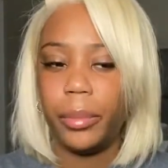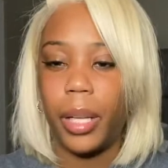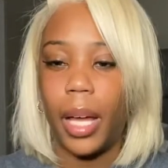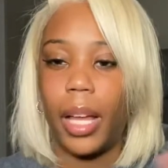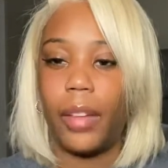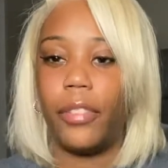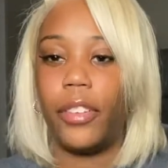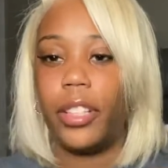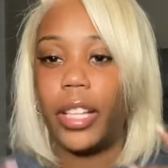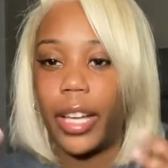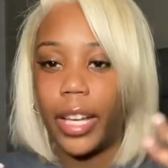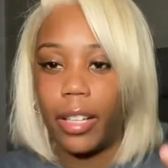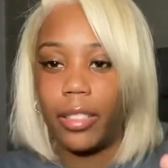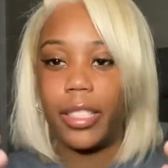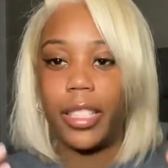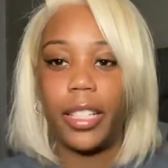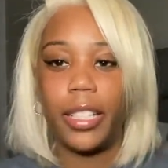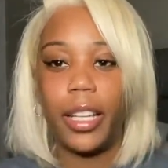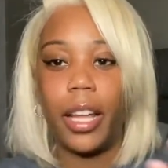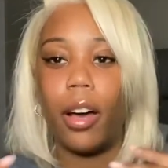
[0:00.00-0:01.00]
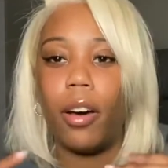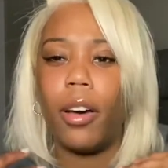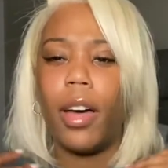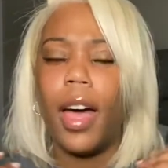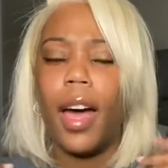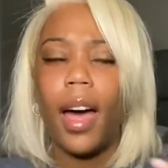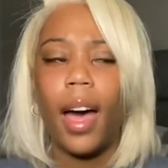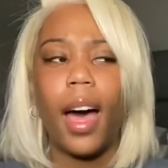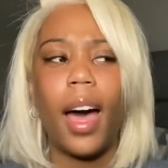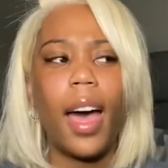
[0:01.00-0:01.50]
feel like I was getting loud.
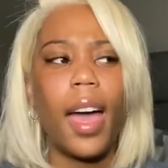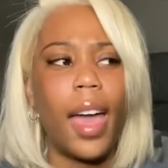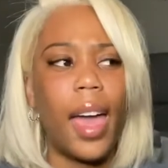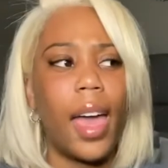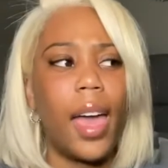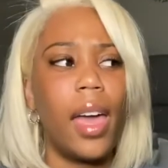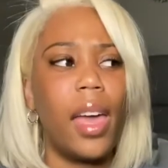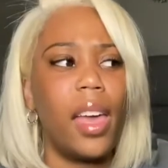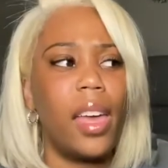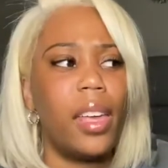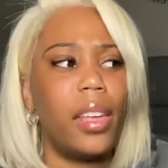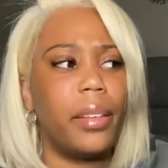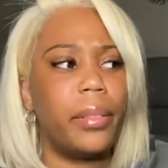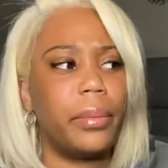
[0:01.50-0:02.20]
I had